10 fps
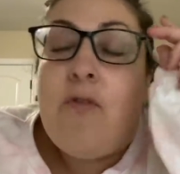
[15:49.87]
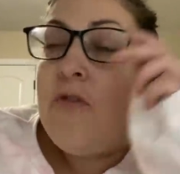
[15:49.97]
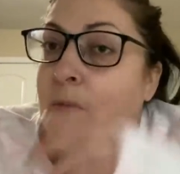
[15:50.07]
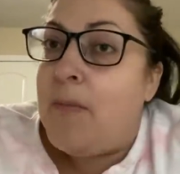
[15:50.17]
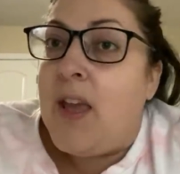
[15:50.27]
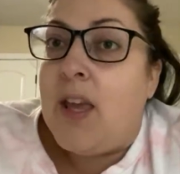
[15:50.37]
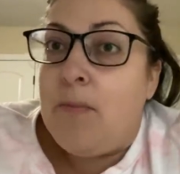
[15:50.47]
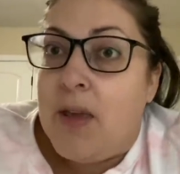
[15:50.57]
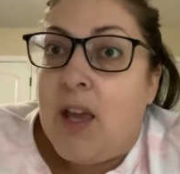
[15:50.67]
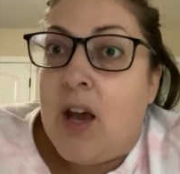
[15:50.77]
for making
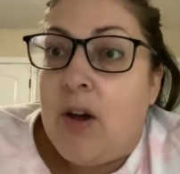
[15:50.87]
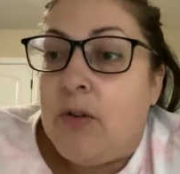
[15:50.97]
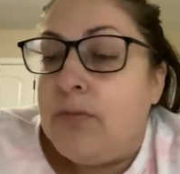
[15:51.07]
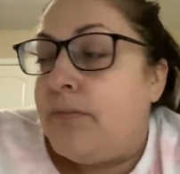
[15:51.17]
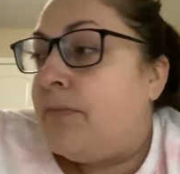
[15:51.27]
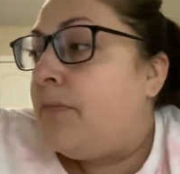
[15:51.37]
me go.